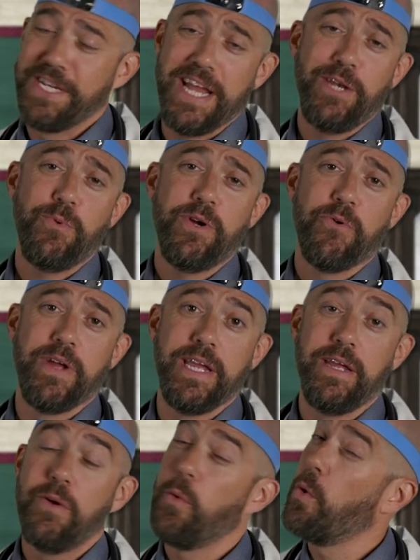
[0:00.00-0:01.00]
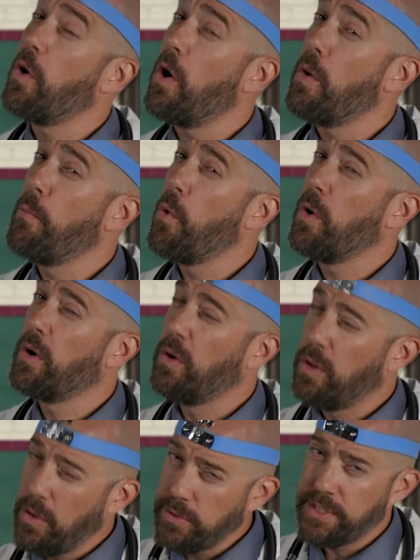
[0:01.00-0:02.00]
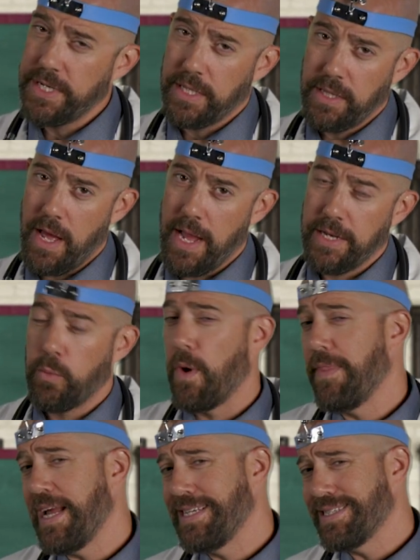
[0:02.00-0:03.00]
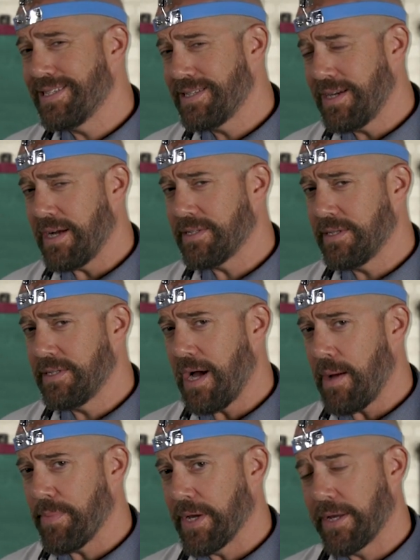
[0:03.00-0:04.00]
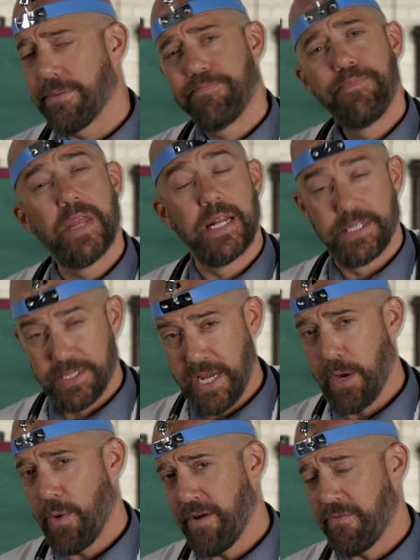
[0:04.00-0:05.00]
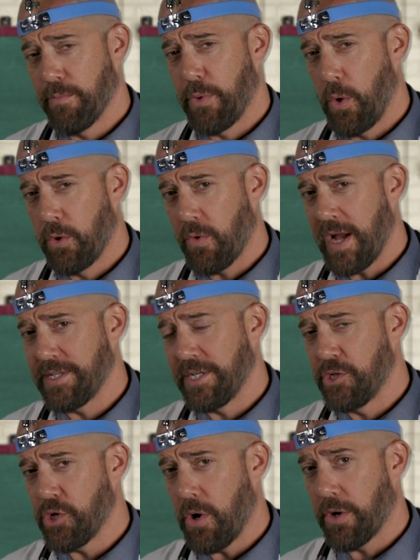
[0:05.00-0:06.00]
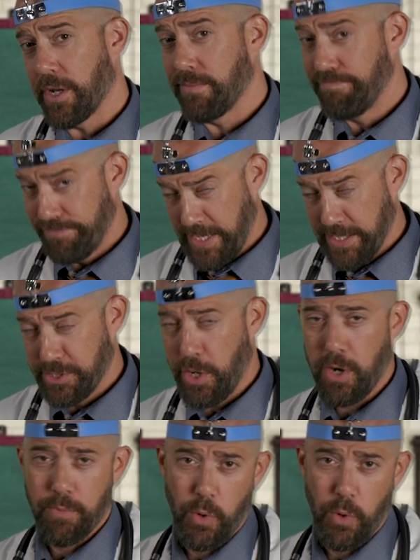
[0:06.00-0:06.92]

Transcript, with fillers: tend to agree or are more closely aligned when they discuss a topic, and stay away from polarizing jargon and talk